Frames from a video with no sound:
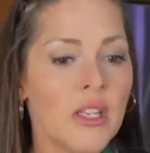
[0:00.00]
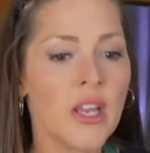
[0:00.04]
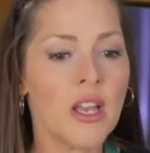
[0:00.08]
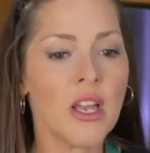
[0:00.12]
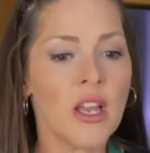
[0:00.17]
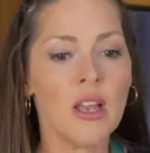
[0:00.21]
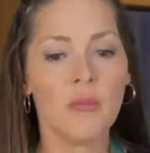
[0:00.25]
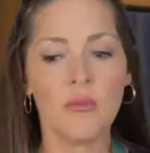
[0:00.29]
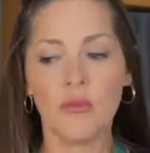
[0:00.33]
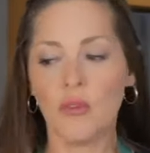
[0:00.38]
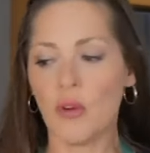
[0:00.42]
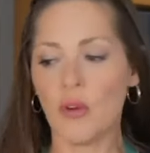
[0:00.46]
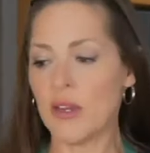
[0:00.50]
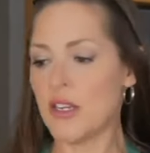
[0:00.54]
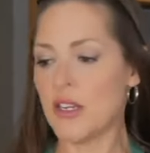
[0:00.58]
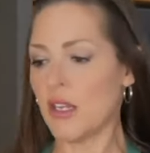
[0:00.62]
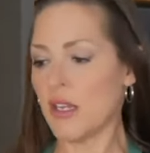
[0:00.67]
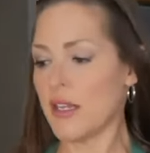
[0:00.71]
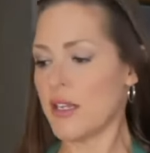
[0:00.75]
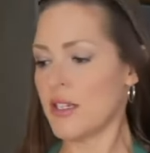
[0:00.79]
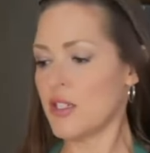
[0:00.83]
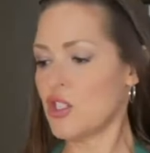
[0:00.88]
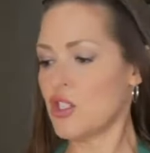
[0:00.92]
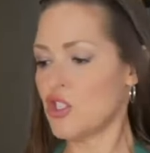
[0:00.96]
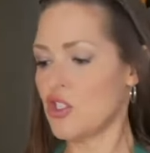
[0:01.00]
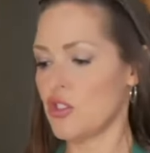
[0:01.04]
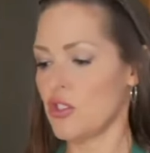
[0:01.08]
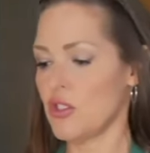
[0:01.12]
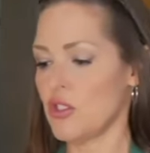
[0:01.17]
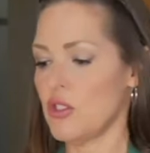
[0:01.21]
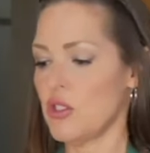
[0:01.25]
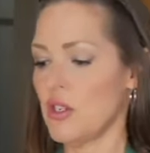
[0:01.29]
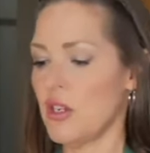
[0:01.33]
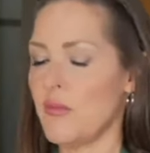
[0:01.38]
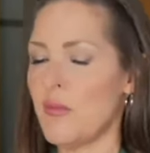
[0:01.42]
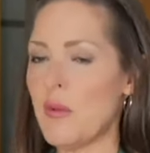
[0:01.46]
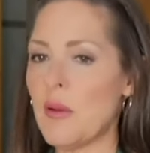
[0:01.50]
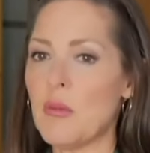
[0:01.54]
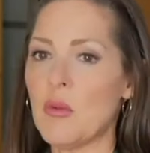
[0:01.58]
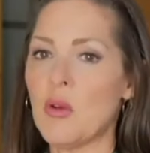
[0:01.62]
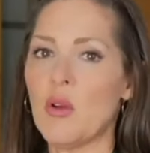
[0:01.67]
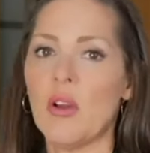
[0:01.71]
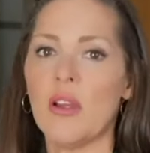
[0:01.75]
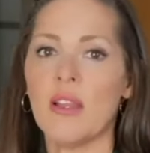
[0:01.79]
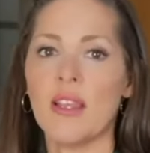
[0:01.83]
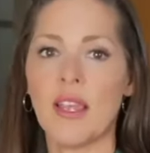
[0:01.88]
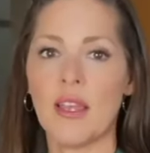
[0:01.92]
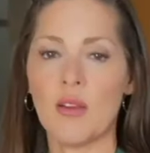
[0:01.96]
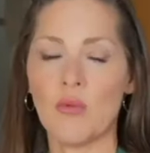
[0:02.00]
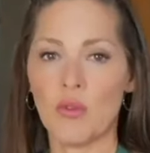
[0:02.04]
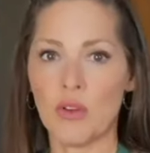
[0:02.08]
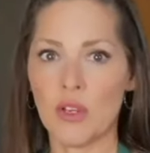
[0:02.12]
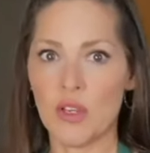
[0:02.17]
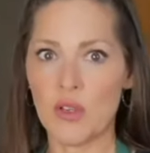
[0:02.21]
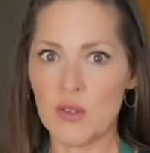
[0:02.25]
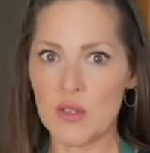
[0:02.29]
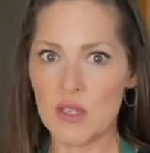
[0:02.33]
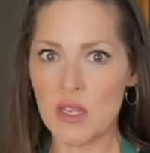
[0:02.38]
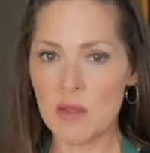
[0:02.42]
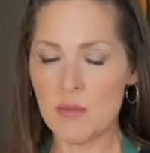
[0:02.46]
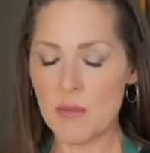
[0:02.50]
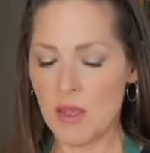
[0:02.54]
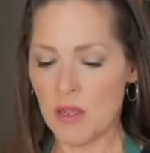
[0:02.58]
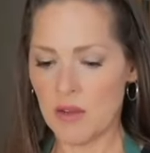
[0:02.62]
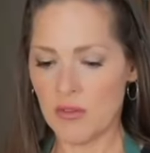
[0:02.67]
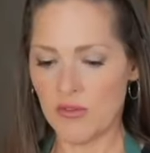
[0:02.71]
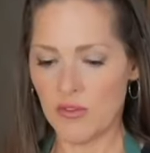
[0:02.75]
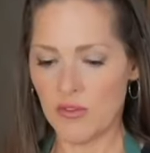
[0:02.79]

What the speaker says: cup granulated sugar. And remember, again, we're using the monk